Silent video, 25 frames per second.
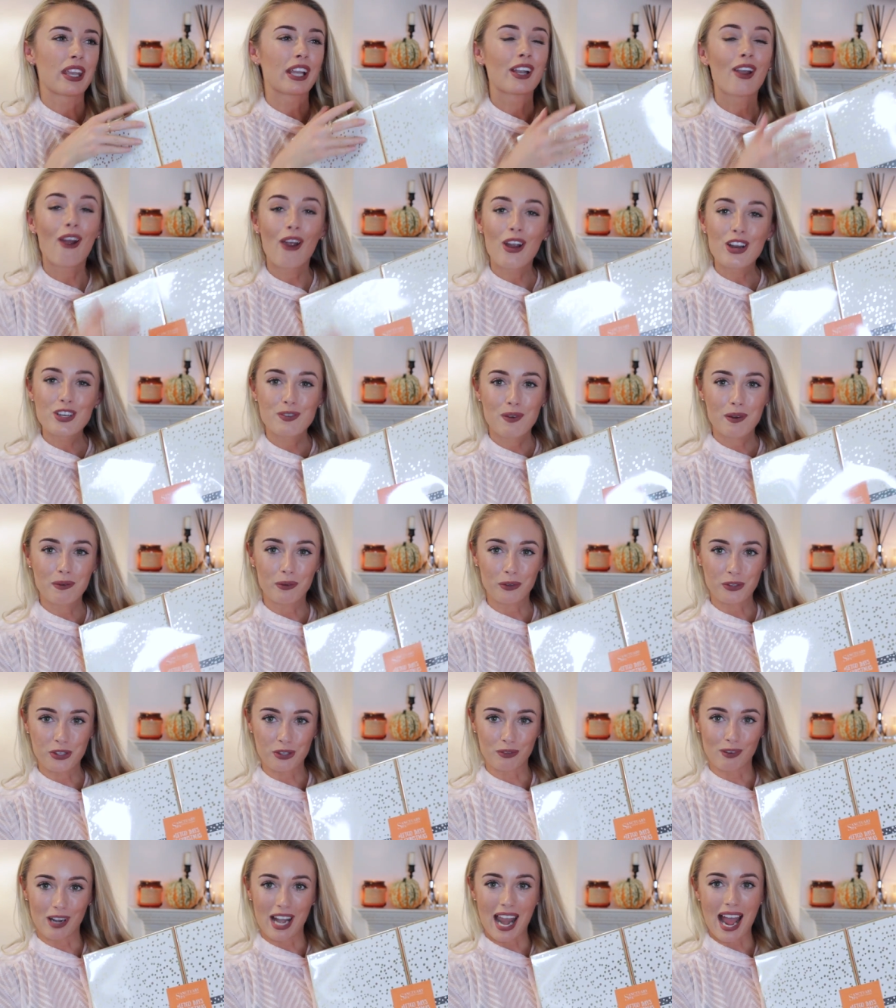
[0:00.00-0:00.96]
encourage
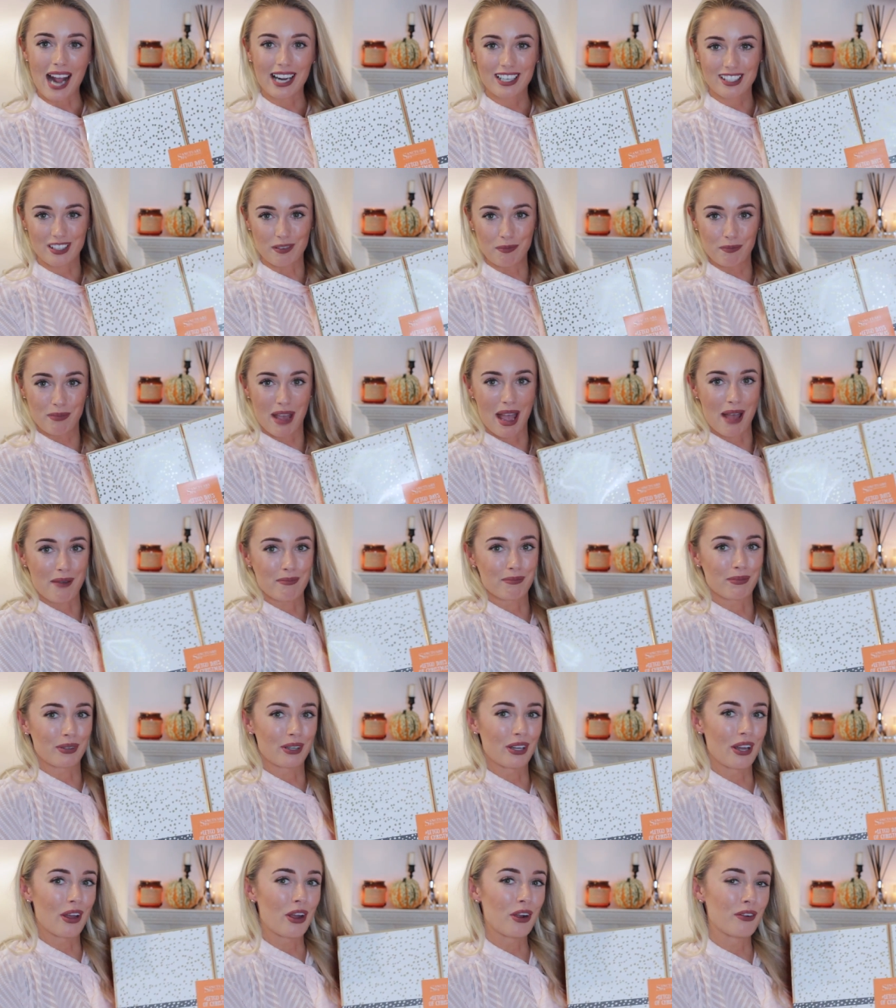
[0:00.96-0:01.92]
people to relax and
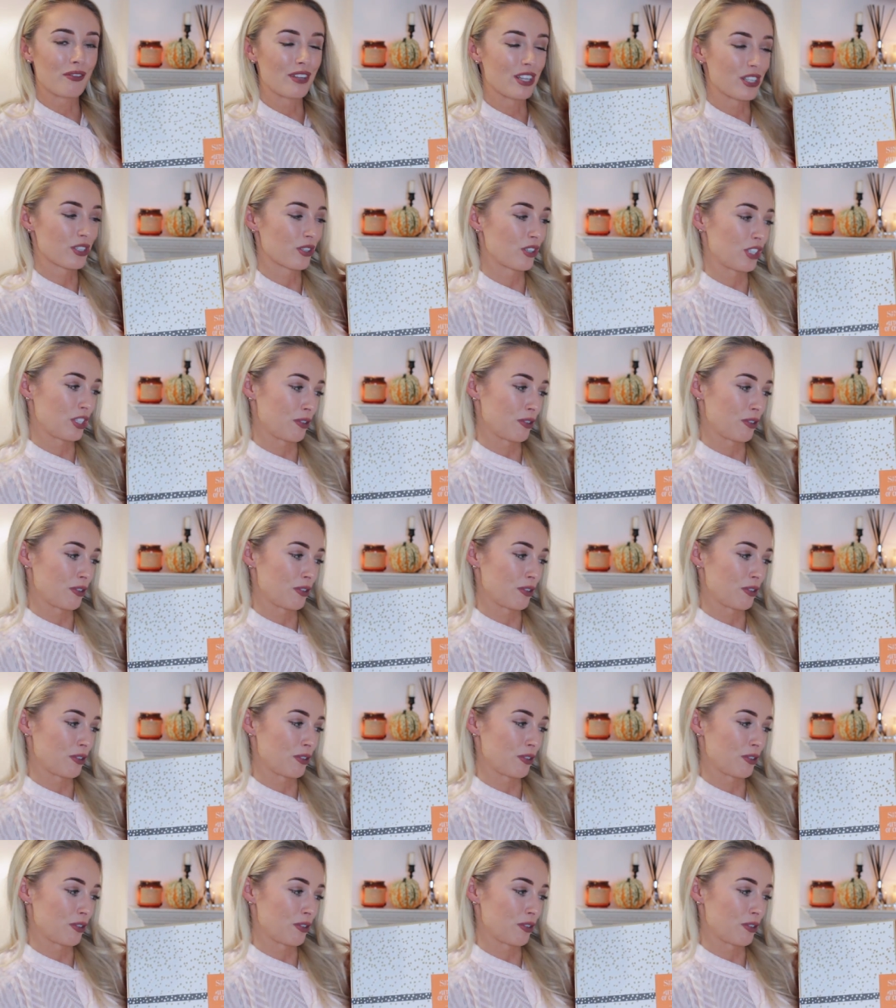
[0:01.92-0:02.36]
pamper over this